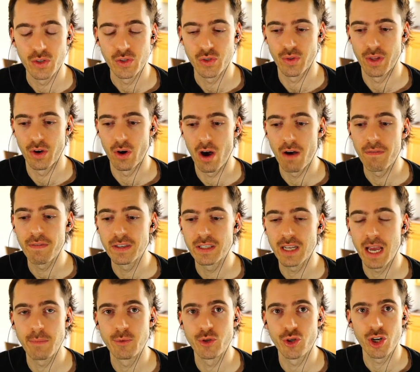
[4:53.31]
so that
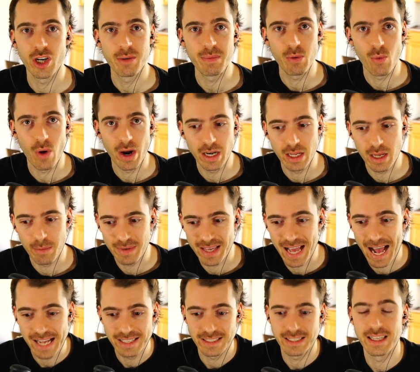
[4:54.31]
oftentimes you're going to be winding up
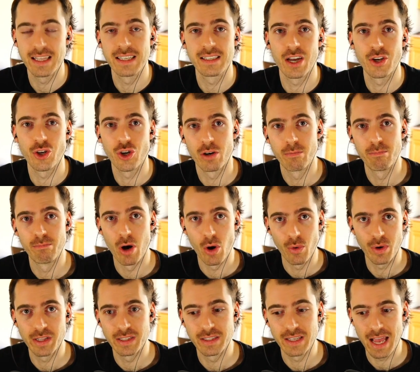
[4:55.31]
casting this on your
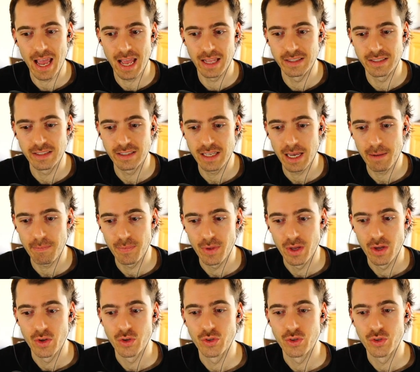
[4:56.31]
opponent's end step